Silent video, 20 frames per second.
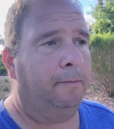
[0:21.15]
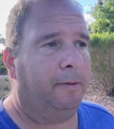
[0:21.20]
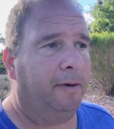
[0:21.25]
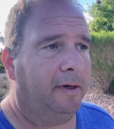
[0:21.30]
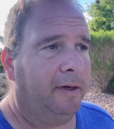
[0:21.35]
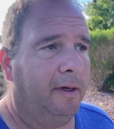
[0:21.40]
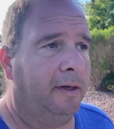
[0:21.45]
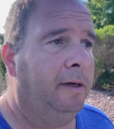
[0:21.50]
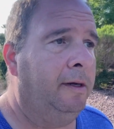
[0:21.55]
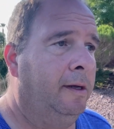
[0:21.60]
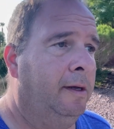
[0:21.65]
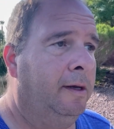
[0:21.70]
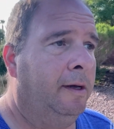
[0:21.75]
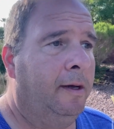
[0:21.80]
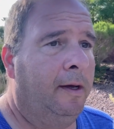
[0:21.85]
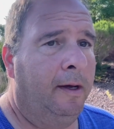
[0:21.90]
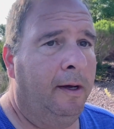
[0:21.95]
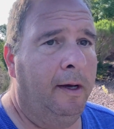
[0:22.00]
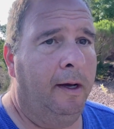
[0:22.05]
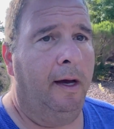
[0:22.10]
But
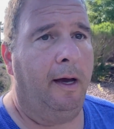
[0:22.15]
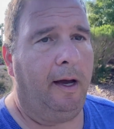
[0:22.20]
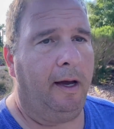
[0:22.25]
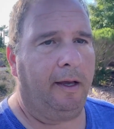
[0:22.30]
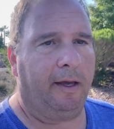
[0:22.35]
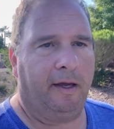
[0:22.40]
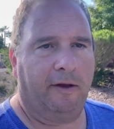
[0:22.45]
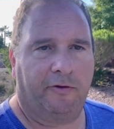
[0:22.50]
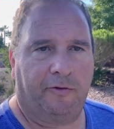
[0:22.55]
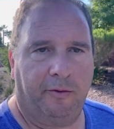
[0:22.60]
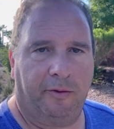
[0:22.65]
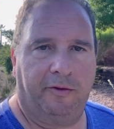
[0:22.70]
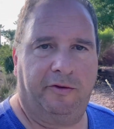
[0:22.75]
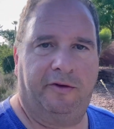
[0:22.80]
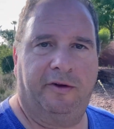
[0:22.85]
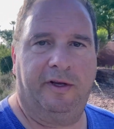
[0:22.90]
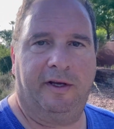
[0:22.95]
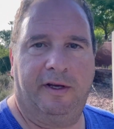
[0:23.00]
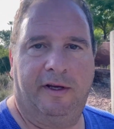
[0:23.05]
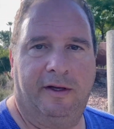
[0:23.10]
I guess we'll
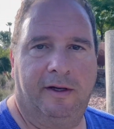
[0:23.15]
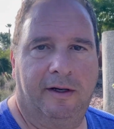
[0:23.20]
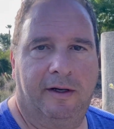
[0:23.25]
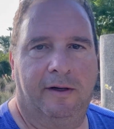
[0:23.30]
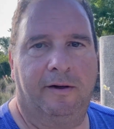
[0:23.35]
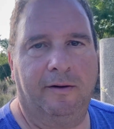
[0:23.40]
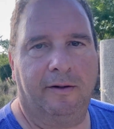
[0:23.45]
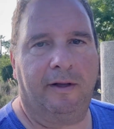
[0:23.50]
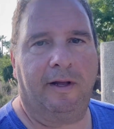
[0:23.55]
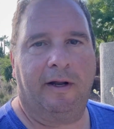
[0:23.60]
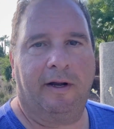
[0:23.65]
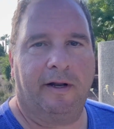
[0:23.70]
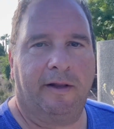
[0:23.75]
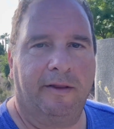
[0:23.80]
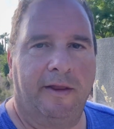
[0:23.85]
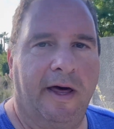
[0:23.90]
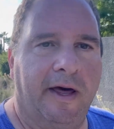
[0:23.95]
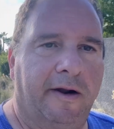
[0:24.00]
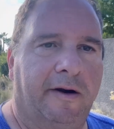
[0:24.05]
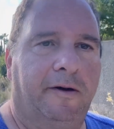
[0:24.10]
see, you know,
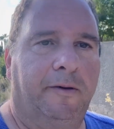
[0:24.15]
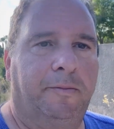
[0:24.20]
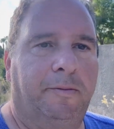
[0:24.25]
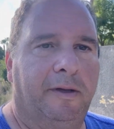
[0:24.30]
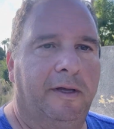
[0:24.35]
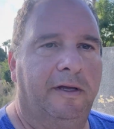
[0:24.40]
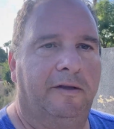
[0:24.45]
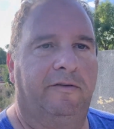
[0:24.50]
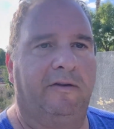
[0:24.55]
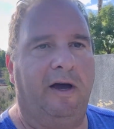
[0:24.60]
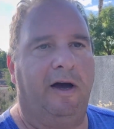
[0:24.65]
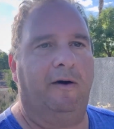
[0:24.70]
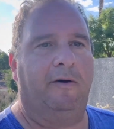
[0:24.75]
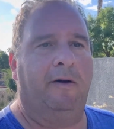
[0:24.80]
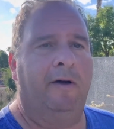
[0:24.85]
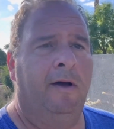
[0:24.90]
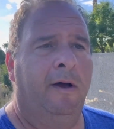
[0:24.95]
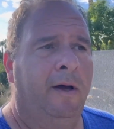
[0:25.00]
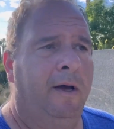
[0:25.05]
that, that all plays out